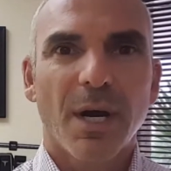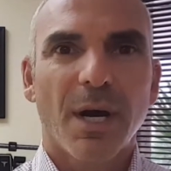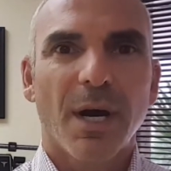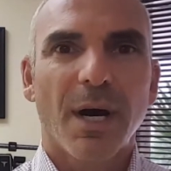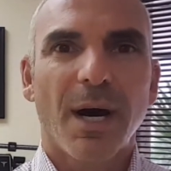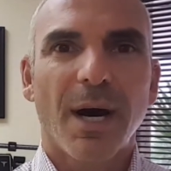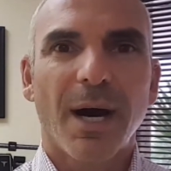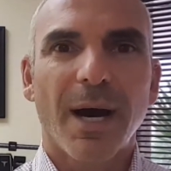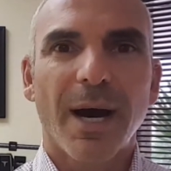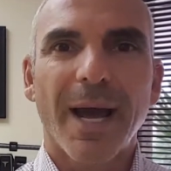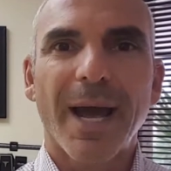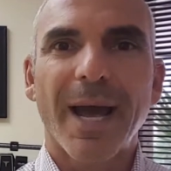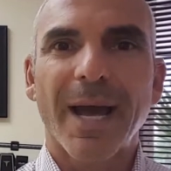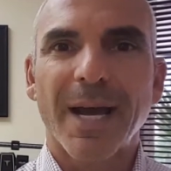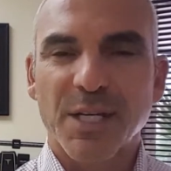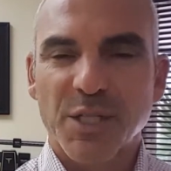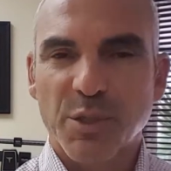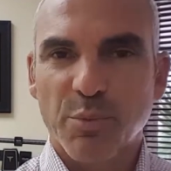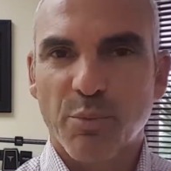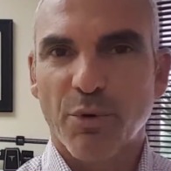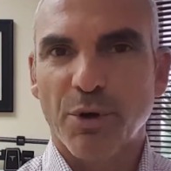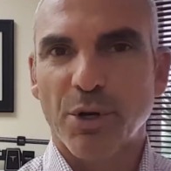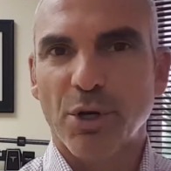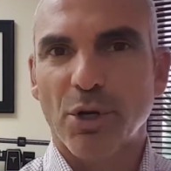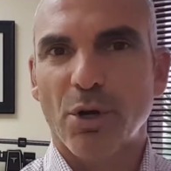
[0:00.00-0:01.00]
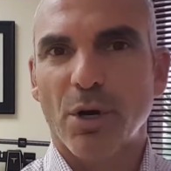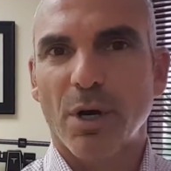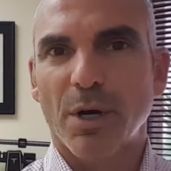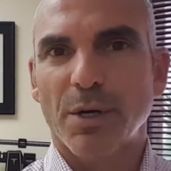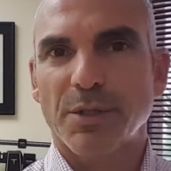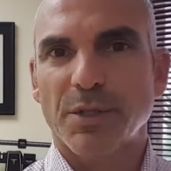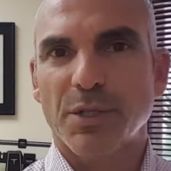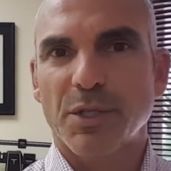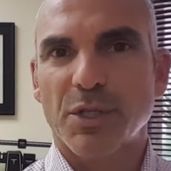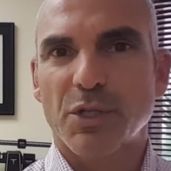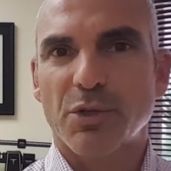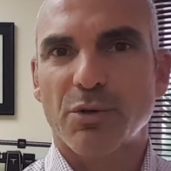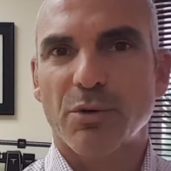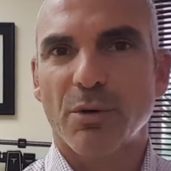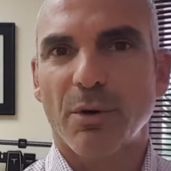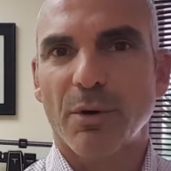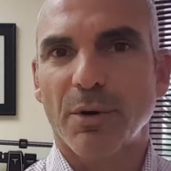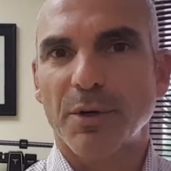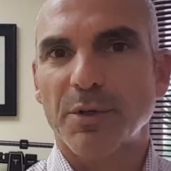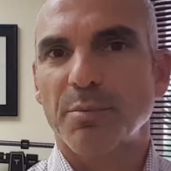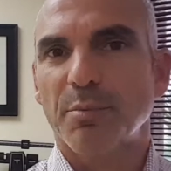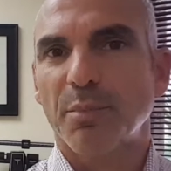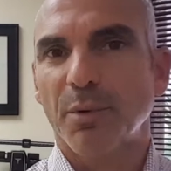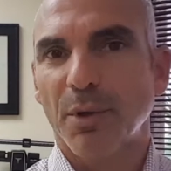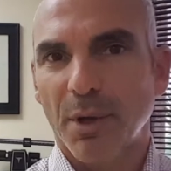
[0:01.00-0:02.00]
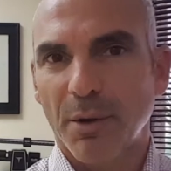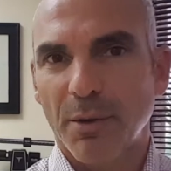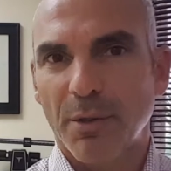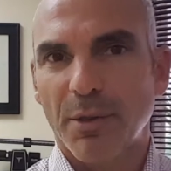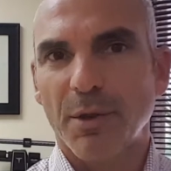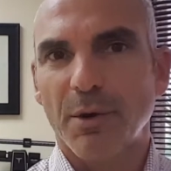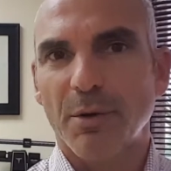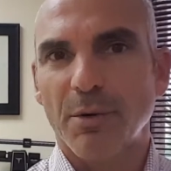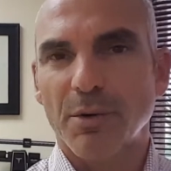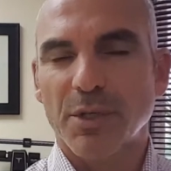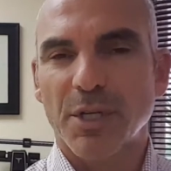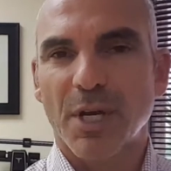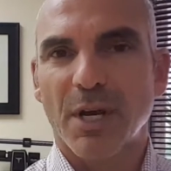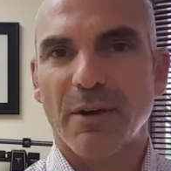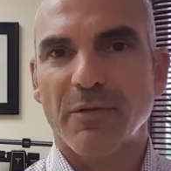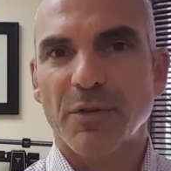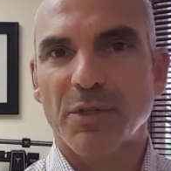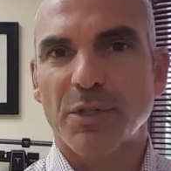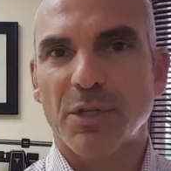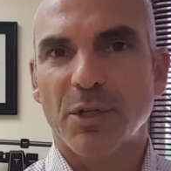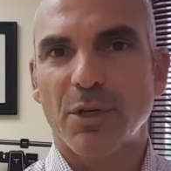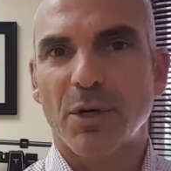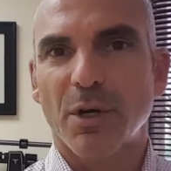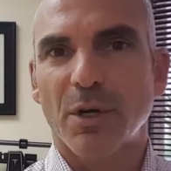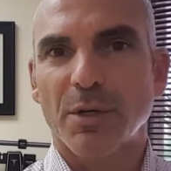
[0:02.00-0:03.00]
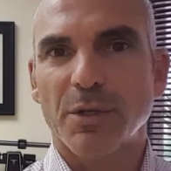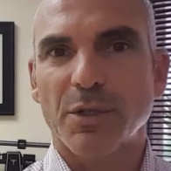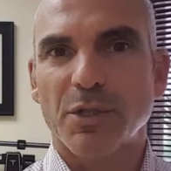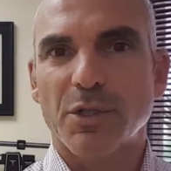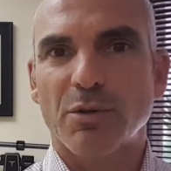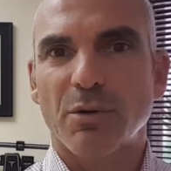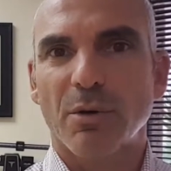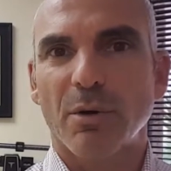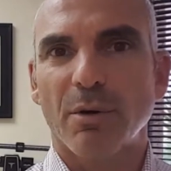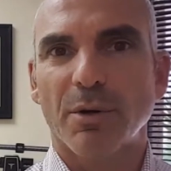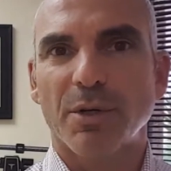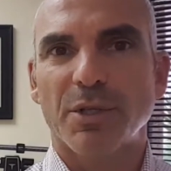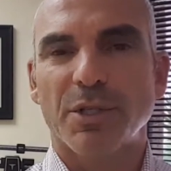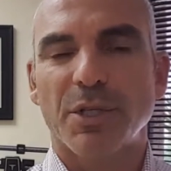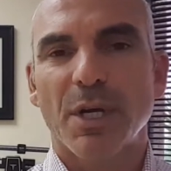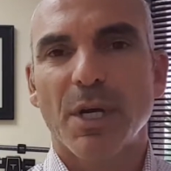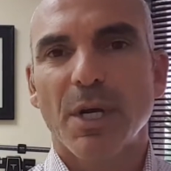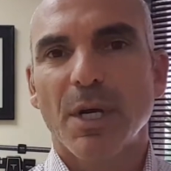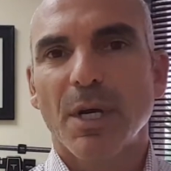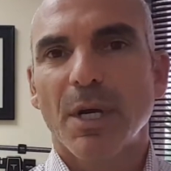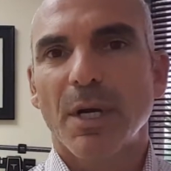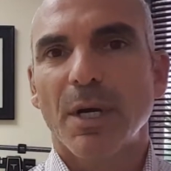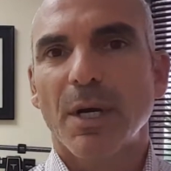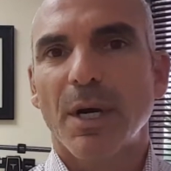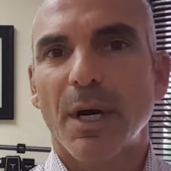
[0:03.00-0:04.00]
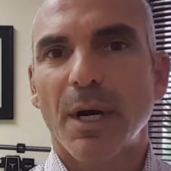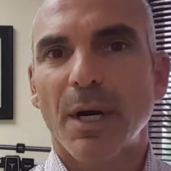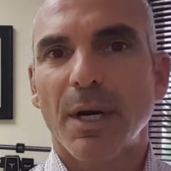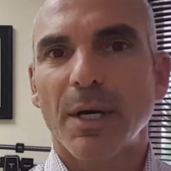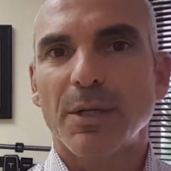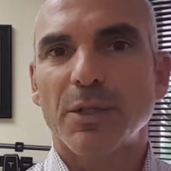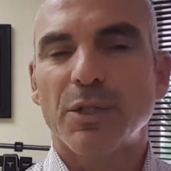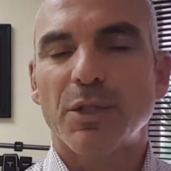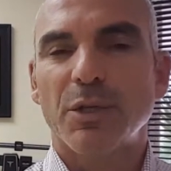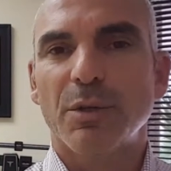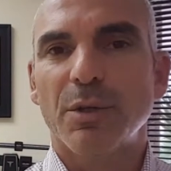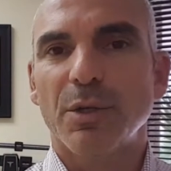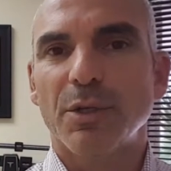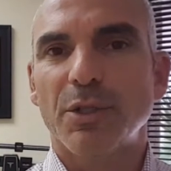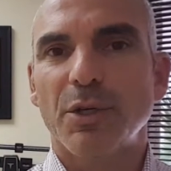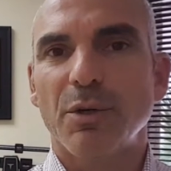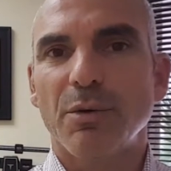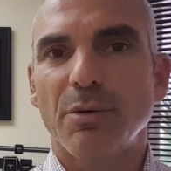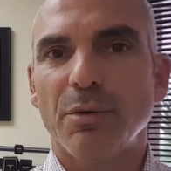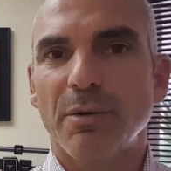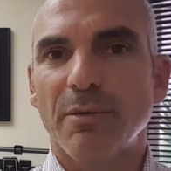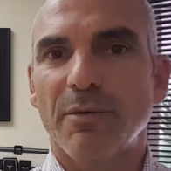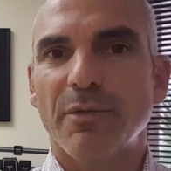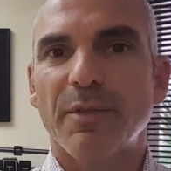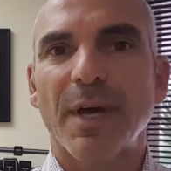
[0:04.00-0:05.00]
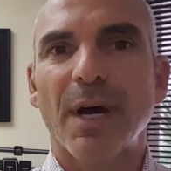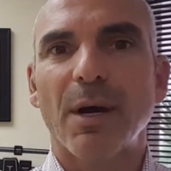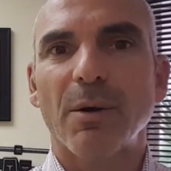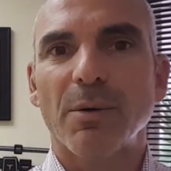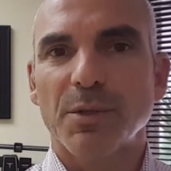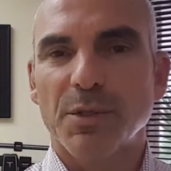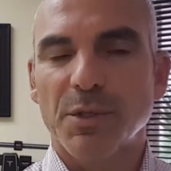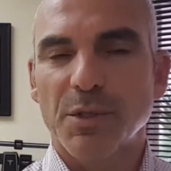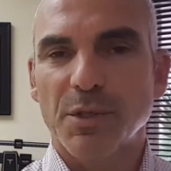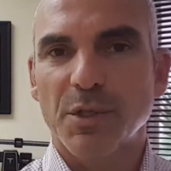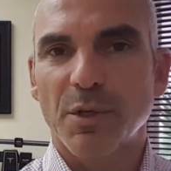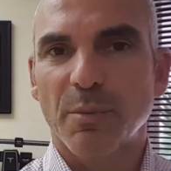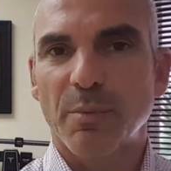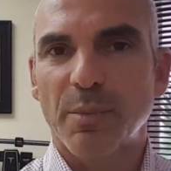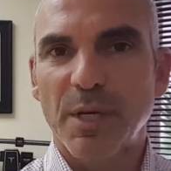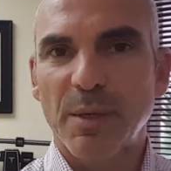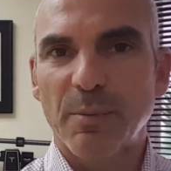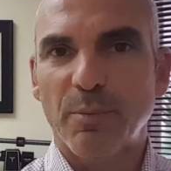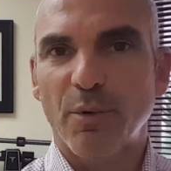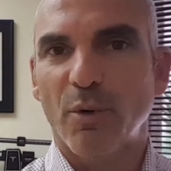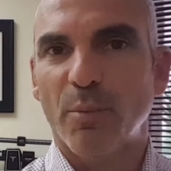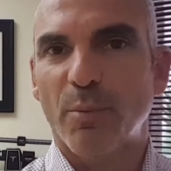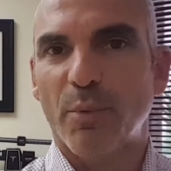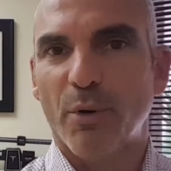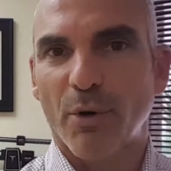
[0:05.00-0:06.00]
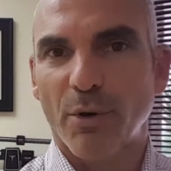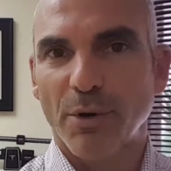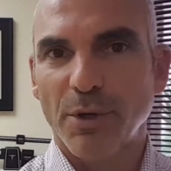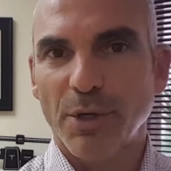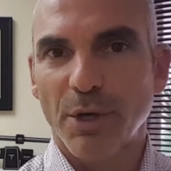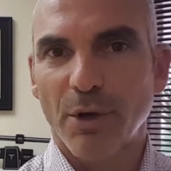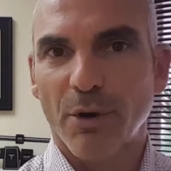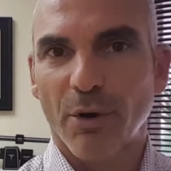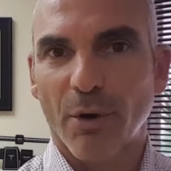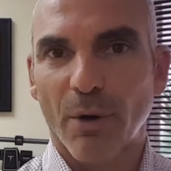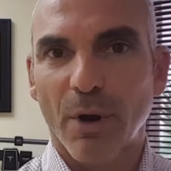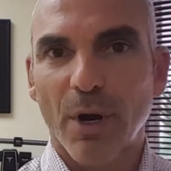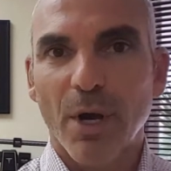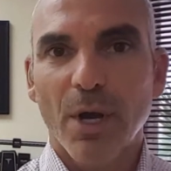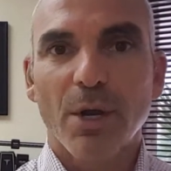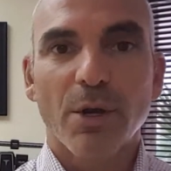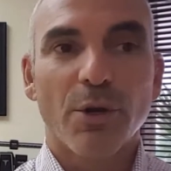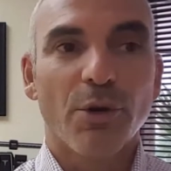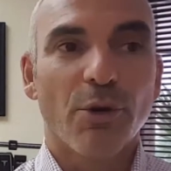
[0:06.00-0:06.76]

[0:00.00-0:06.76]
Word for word: Uh, aspirin causes strokes. Blood thinners obviously cause strokes uh, to the tune of thousands of people per year.